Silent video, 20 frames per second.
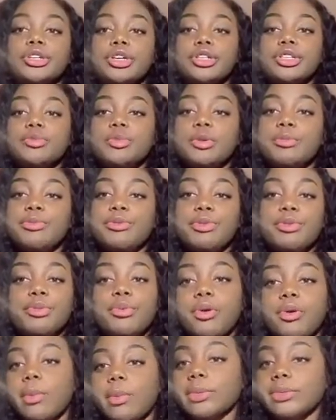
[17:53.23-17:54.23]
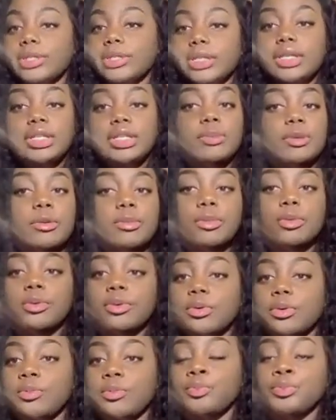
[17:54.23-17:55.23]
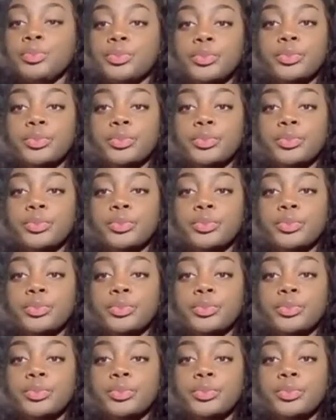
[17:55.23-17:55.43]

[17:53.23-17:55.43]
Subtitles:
on these people, warm up to these people.